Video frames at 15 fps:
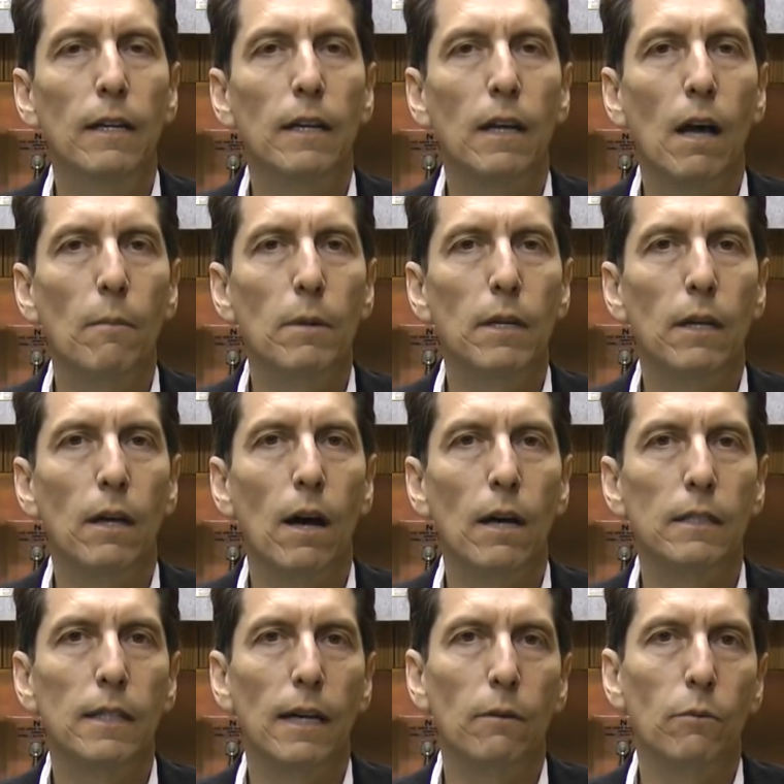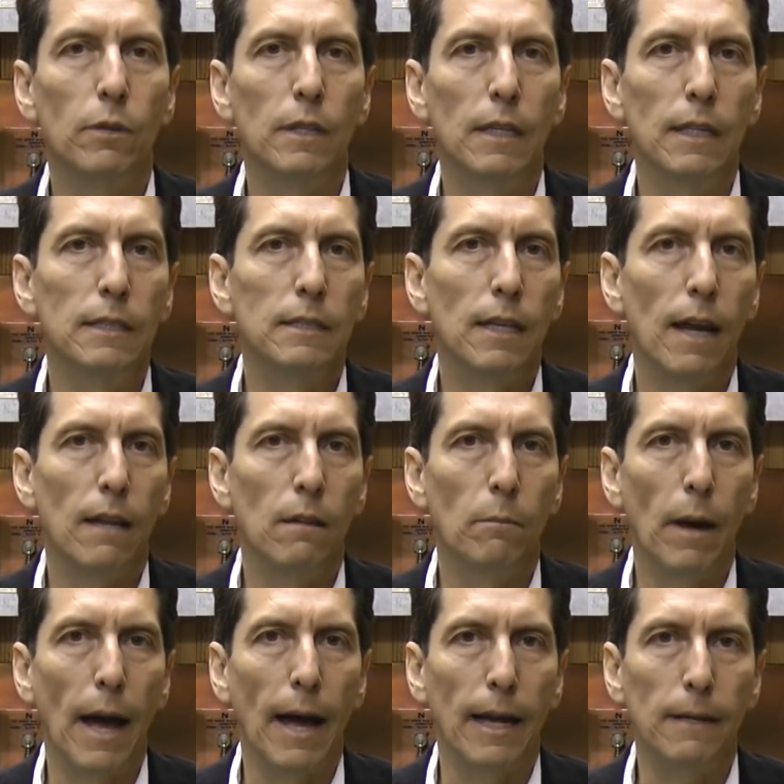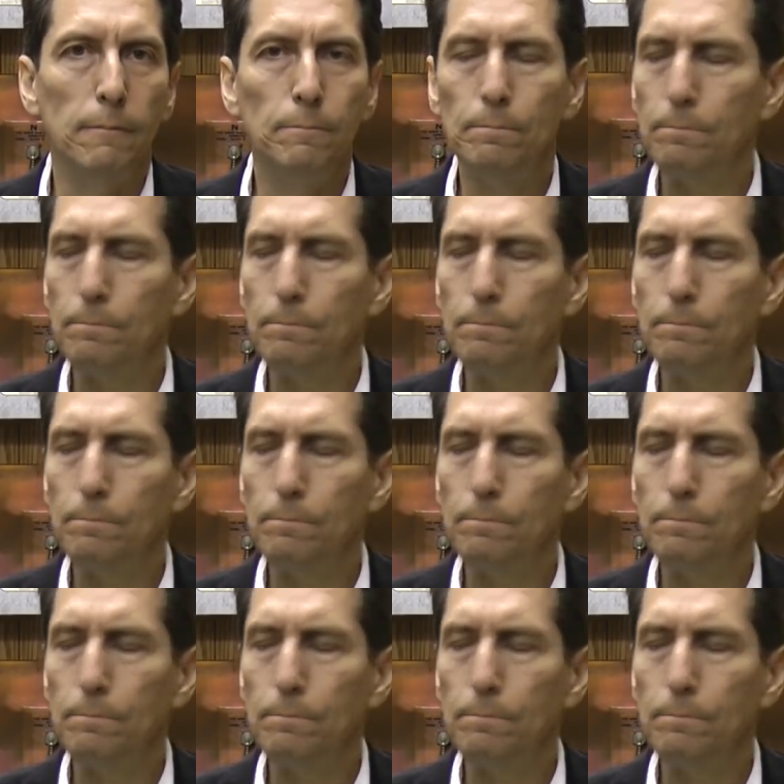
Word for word: to come into contact with the inside of the bag.